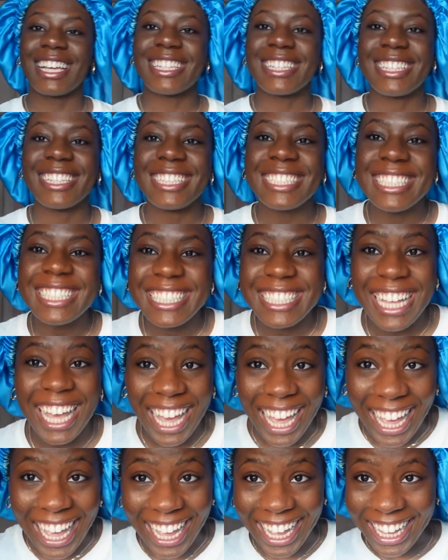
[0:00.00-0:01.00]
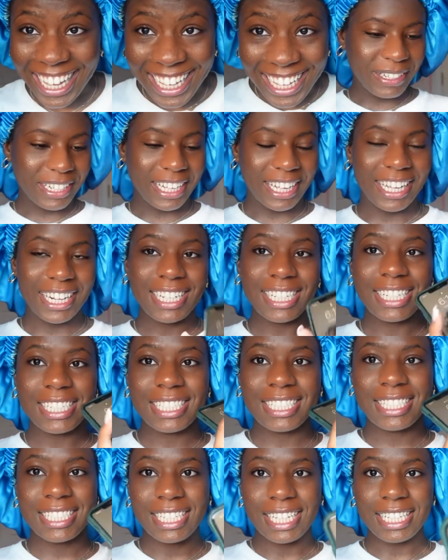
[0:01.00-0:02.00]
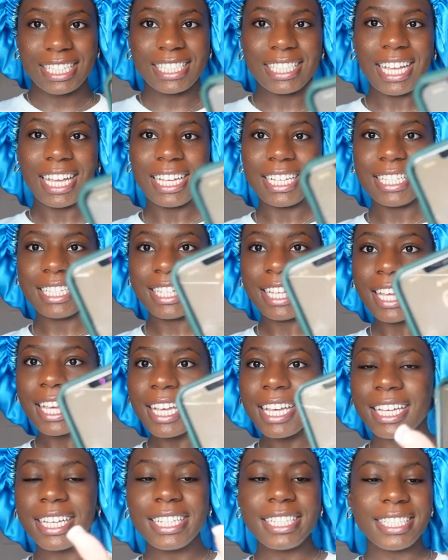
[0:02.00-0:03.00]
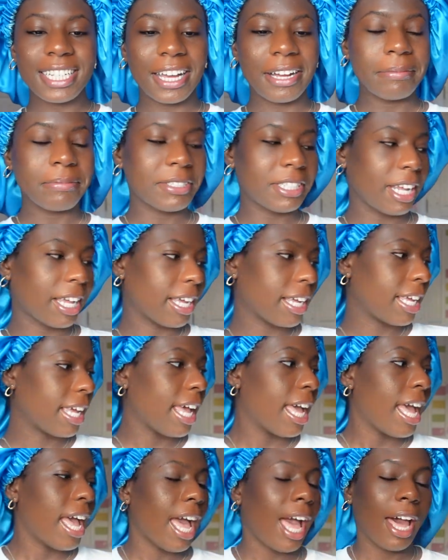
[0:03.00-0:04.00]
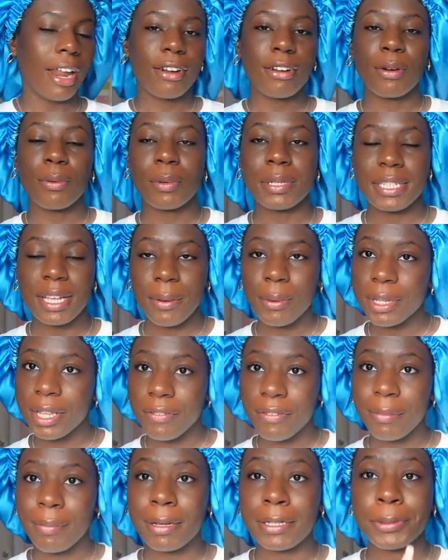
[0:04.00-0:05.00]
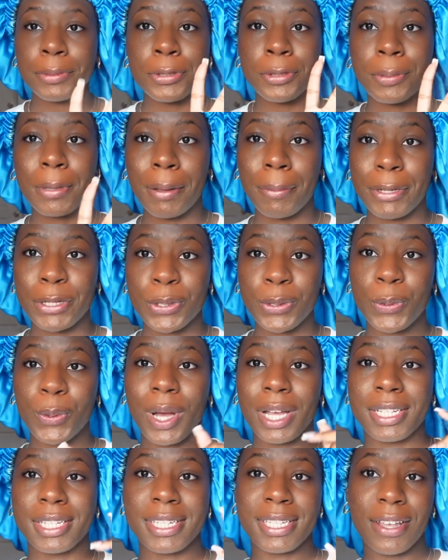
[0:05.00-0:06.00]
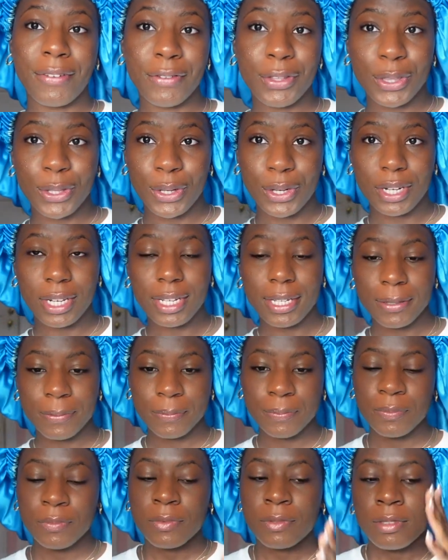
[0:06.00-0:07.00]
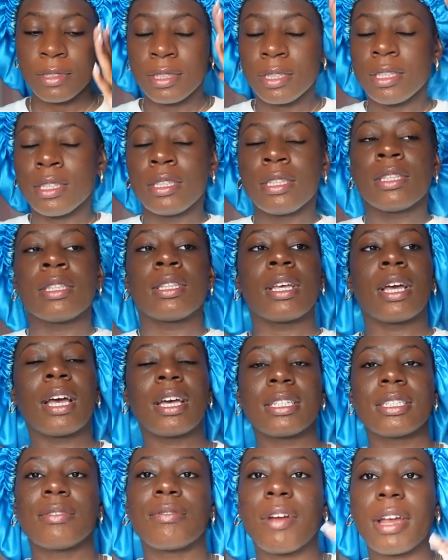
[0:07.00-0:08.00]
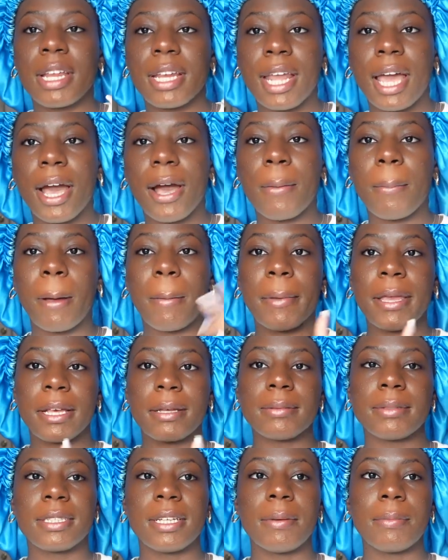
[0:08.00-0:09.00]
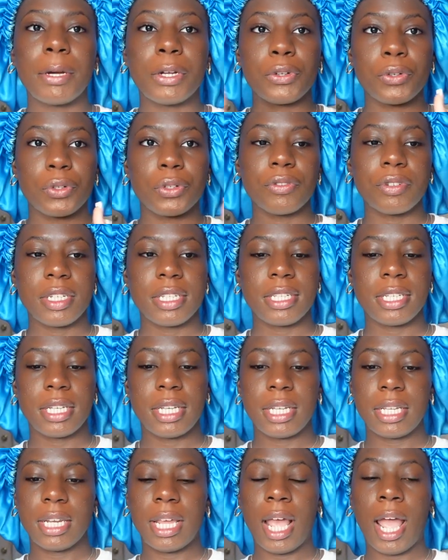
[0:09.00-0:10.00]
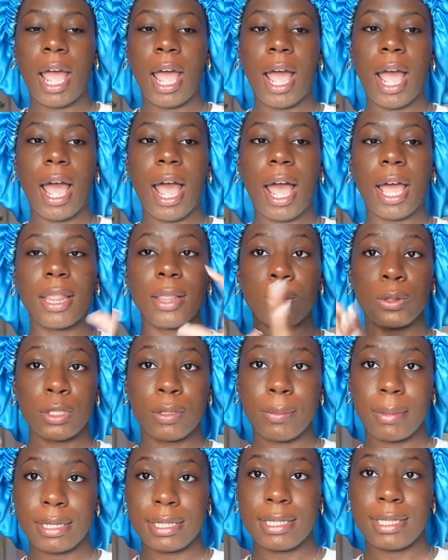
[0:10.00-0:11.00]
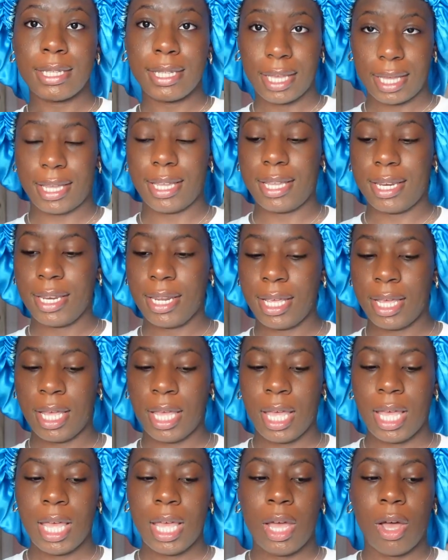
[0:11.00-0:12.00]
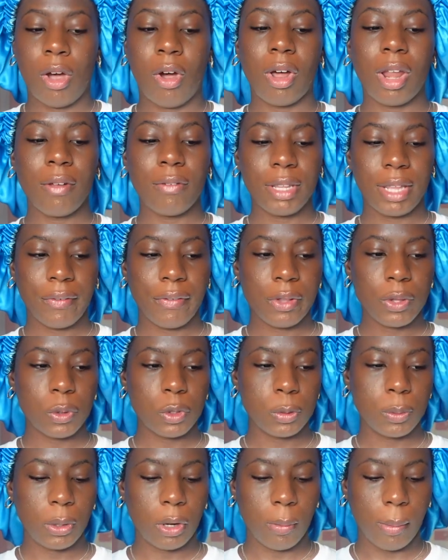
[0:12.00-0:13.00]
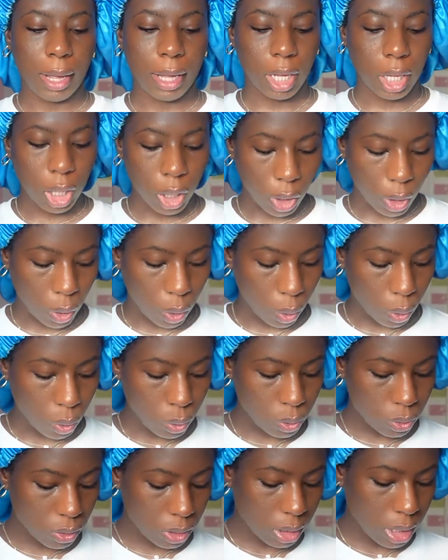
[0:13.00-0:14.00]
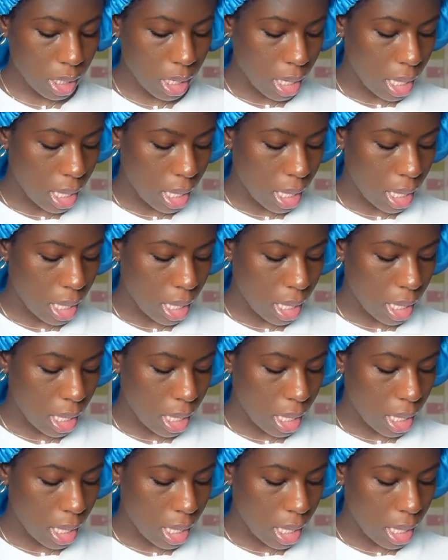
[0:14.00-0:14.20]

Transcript: is the day. Oh my God, it is 6.18, time check. I don't know what time I'm leaving, but I'm supposed to be at my school at 7.30. As of right now, my makeup's done, my jewelry is in. I lotion my skin. All I really have to do is put on my clothes.